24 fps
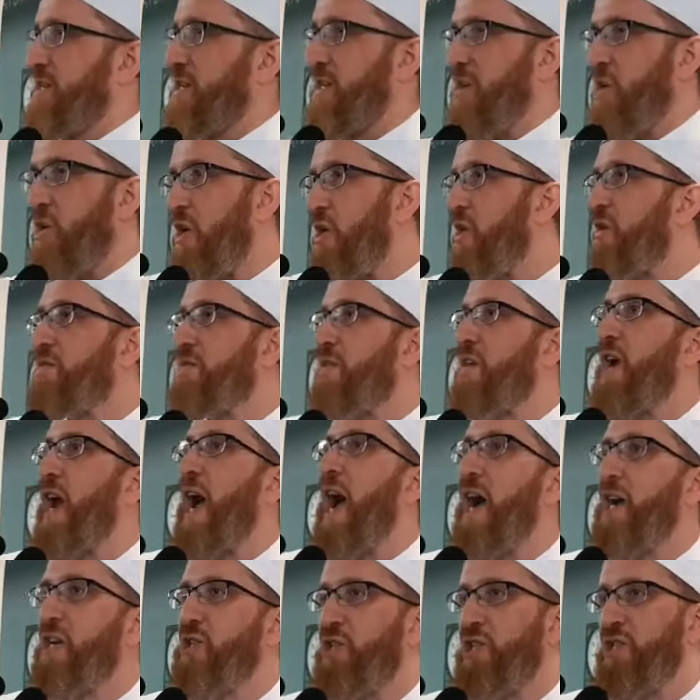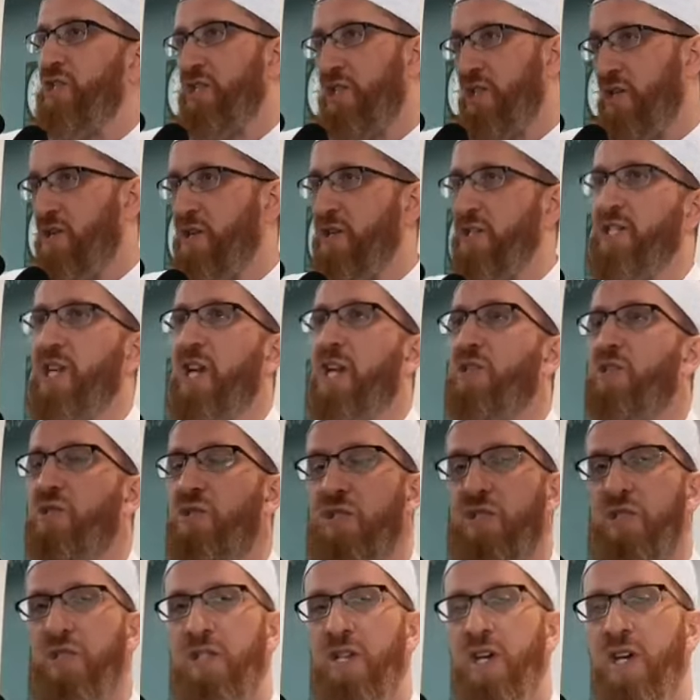in all of our actions and our
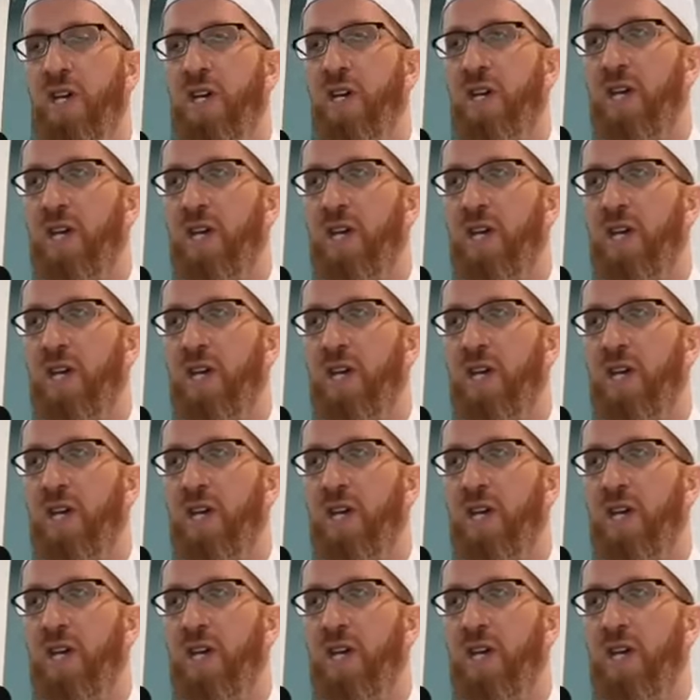intentions,